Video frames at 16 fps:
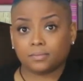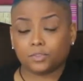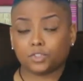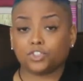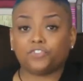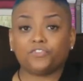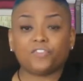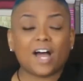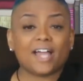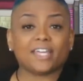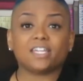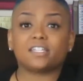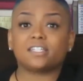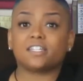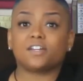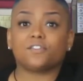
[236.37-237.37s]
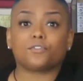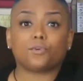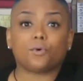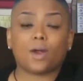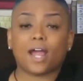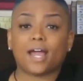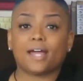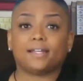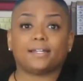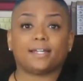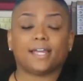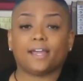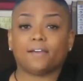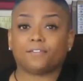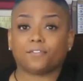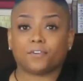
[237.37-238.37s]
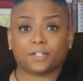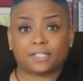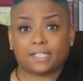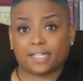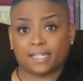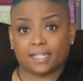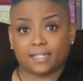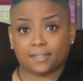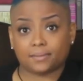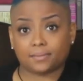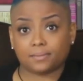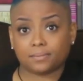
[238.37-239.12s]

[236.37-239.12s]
You find yourself crying at everything.